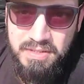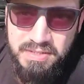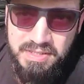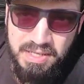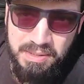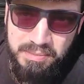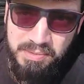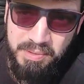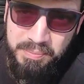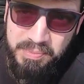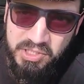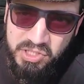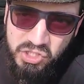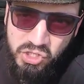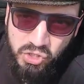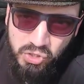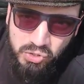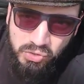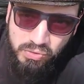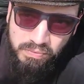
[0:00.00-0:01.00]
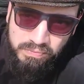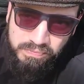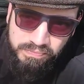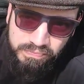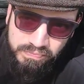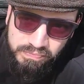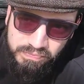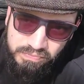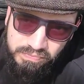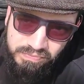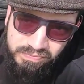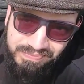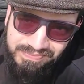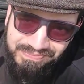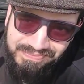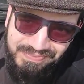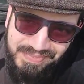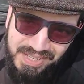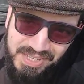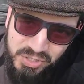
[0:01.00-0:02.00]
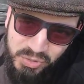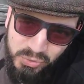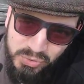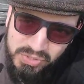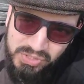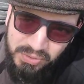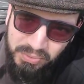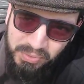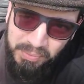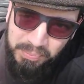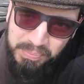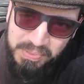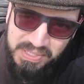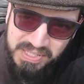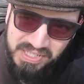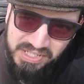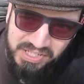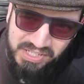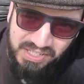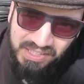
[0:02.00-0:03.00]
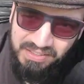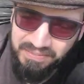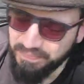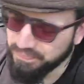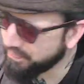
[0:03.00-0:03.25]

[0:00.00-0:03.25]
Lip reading: Tip number two is also on positioning.